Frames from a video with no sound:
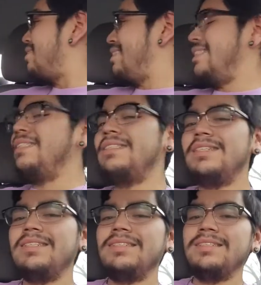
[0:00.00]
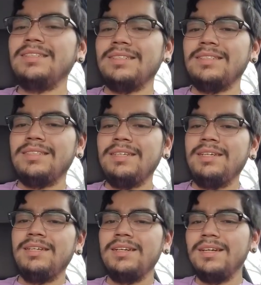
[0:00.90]
You can
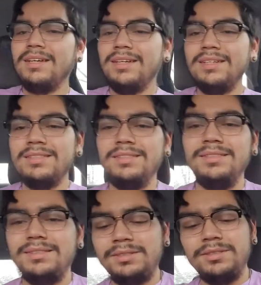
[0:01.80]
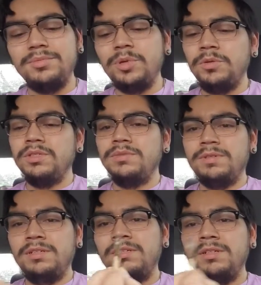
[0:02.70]
see the smoke is
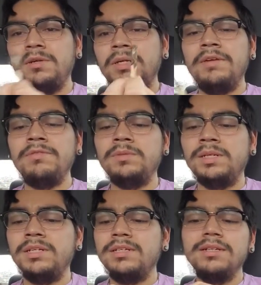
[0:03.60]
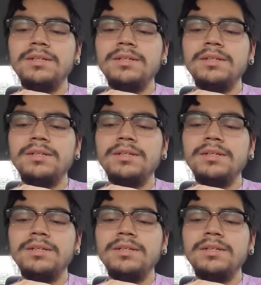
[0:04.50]
fucking going everywhere.